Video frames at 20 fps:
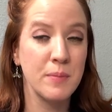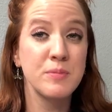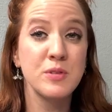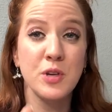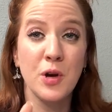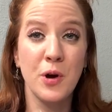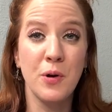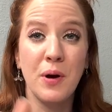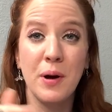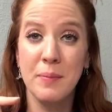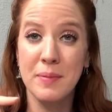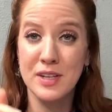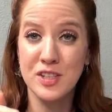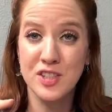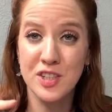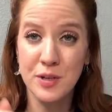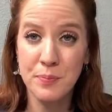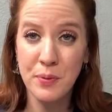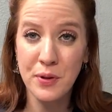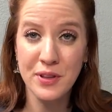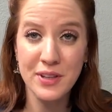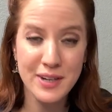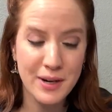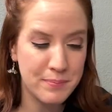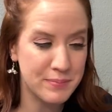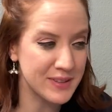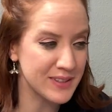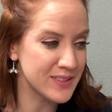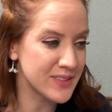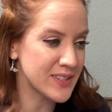so I made sure to pull it
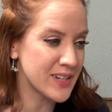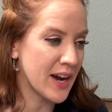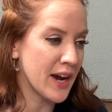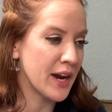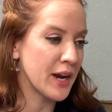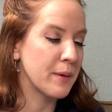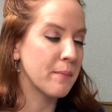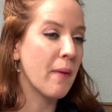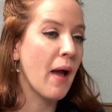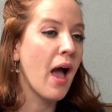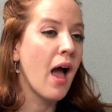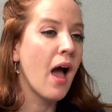up this time.